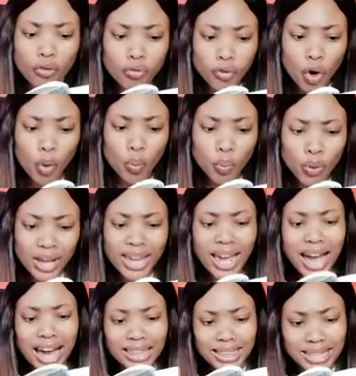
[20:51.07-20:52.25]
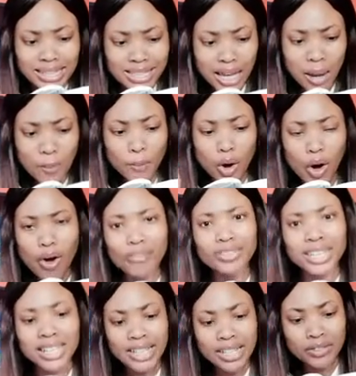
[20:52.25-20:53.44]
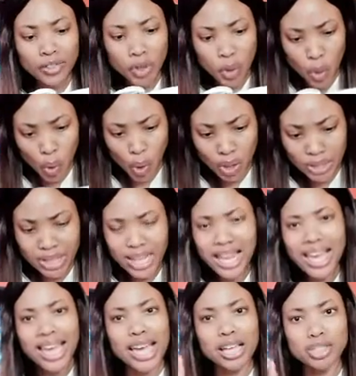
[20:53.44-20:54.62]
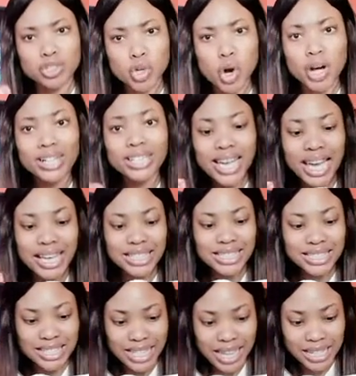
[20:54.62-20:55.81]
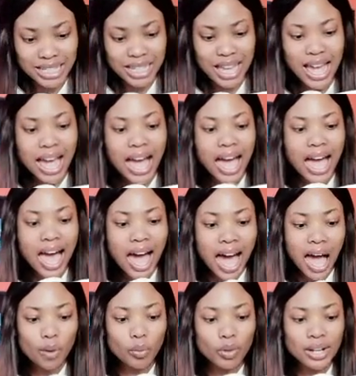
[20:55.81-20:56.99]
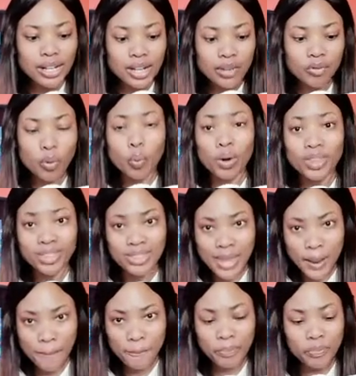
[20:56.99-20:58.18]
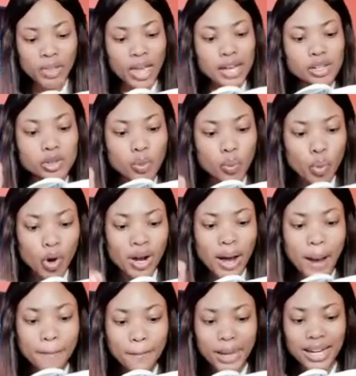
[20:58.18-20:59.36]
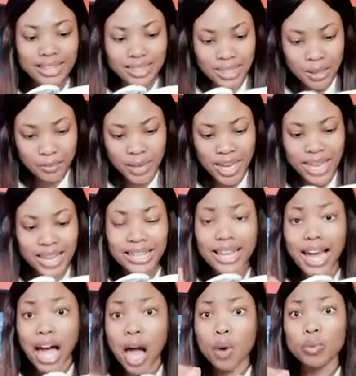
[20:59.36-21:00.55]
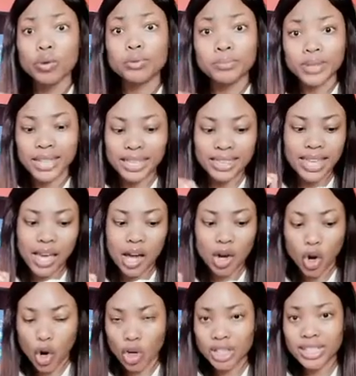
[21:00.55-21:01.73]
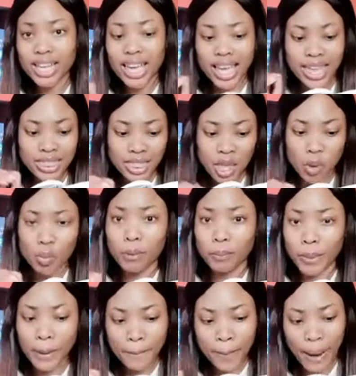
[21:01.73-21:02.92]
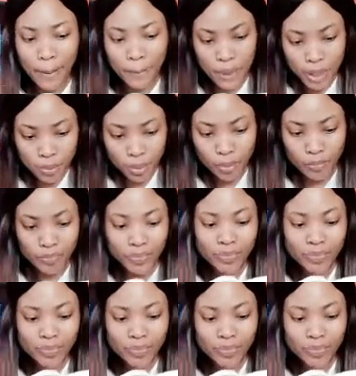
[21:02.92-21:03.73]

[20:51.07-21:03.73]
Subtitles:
For we are the temple of the living God. As God has said, I will live with them and walk among them, and I will be their God, and they will be my people.